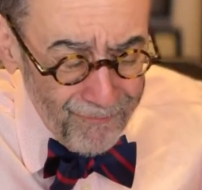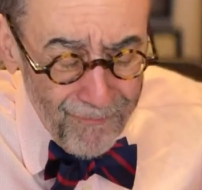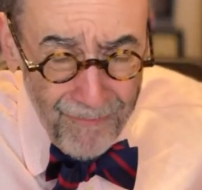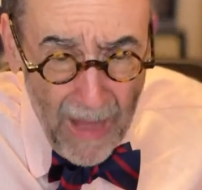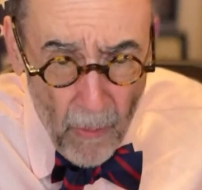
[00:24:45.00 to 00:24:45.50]

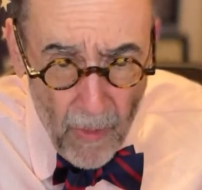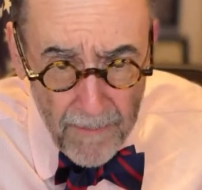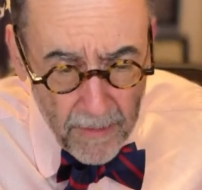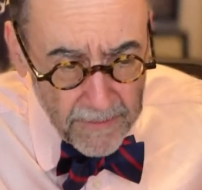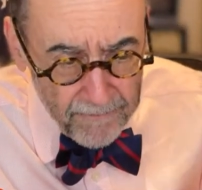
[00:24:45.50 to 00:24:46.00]
Not one
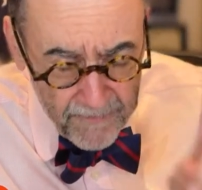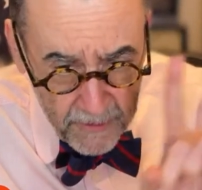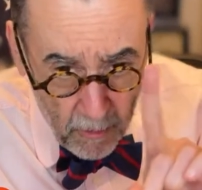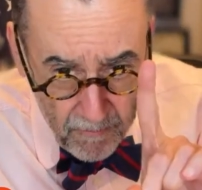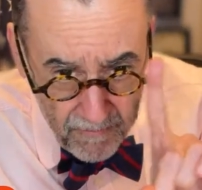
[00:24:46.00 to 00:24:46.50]
person.
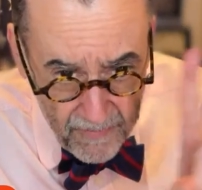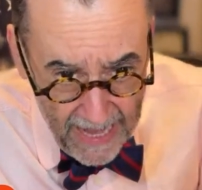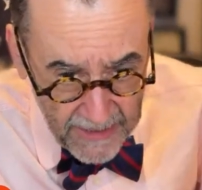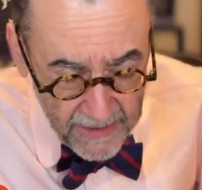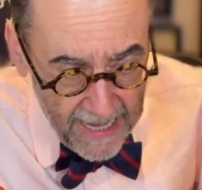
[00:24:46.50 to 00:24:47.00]
So
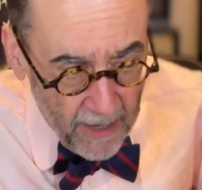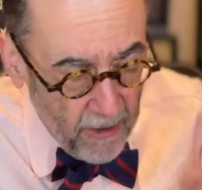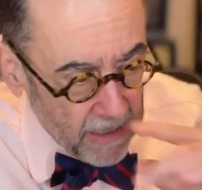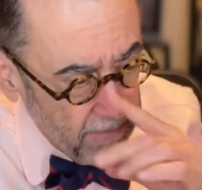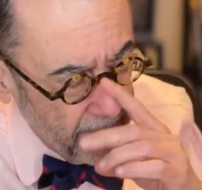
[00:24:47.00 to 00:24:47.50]
that's that
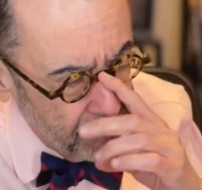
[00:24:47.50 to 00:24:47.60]
argument.